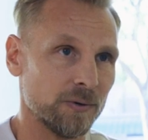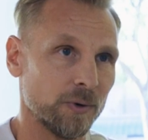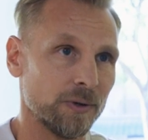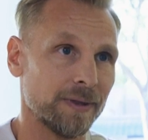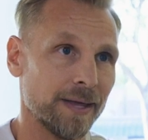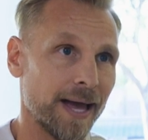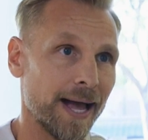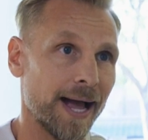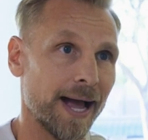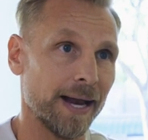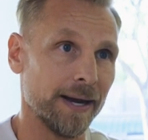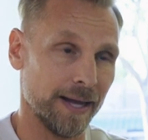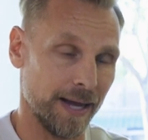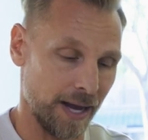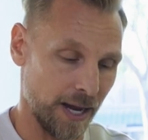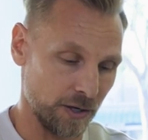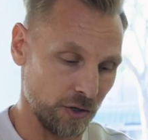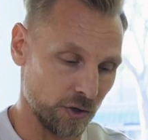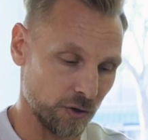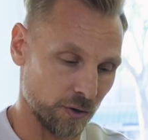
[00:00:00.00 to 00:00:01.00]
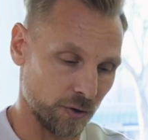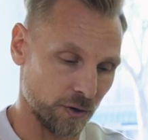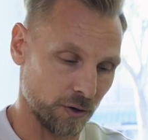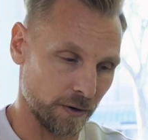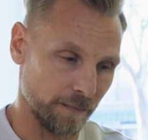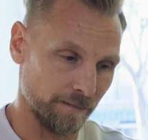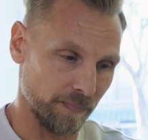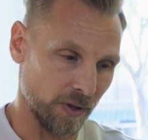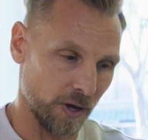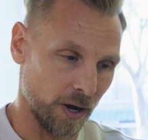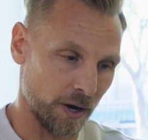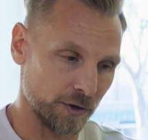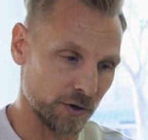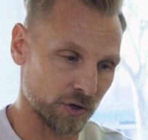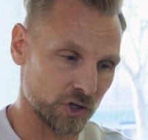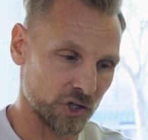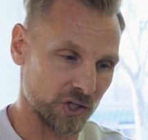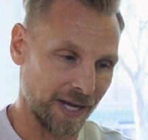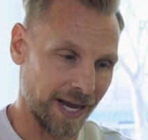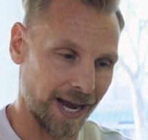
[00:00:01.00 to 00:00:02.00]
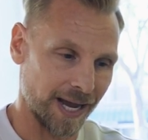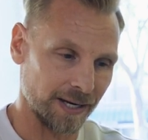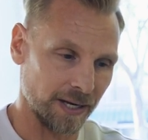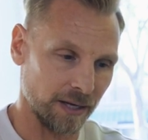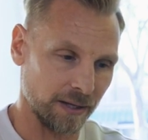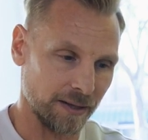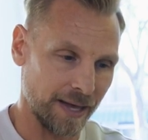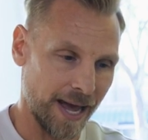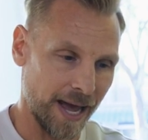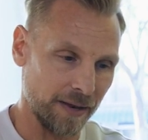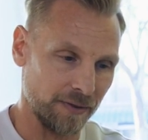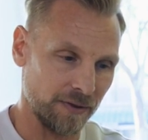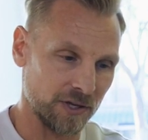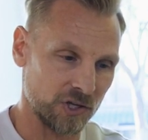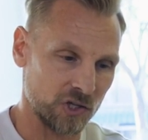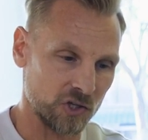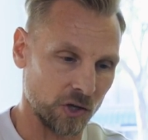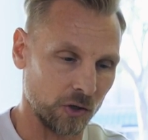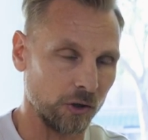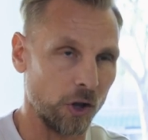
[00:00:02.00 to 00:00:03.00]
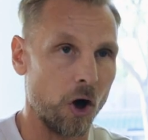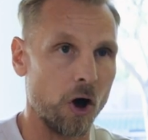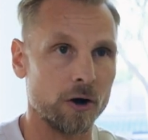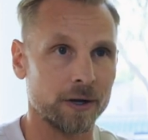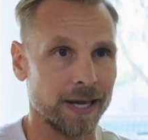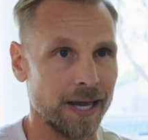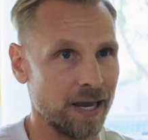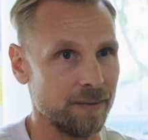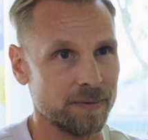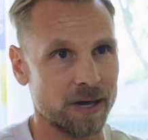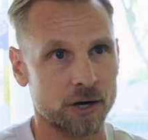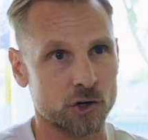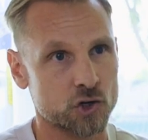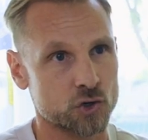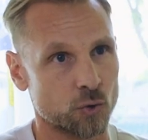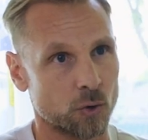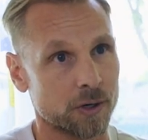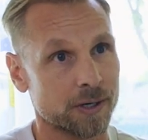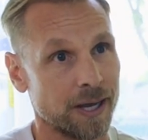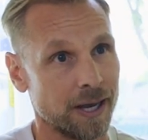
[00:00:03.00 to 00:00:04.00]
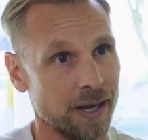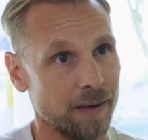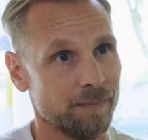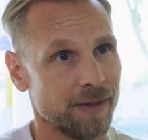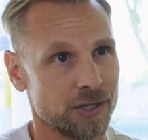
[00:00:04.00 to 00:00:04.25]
with that, and you're understanding that this is a long game, not a short game.